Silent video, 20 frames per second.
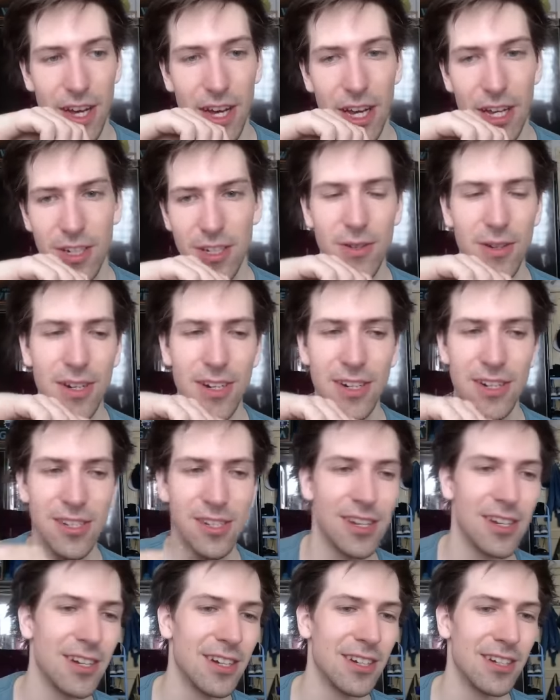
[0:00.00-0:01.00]
So we're going to
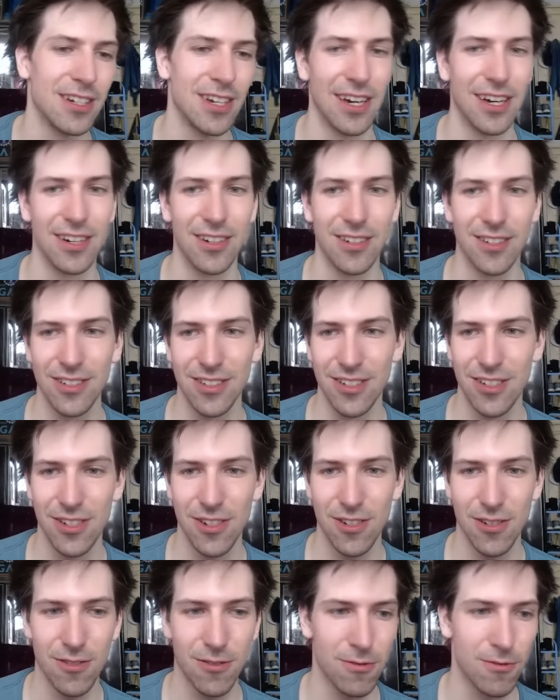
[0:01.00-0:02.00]
send it to hell.
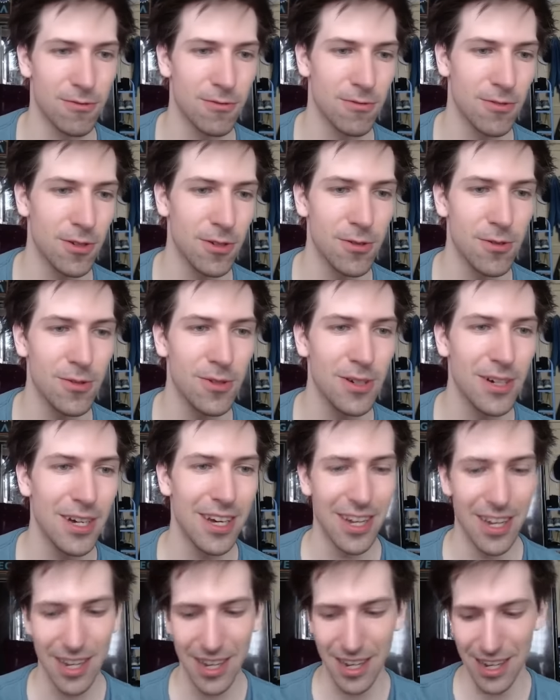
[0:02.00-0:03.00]
Screw
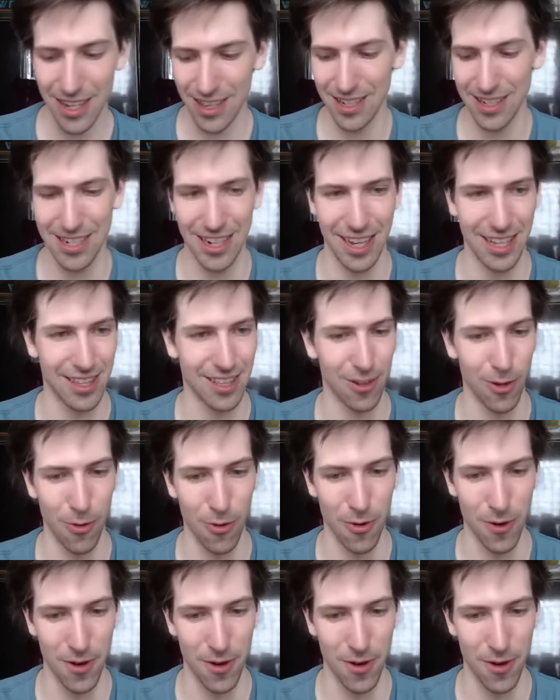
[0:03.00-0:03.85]
the Death Lord.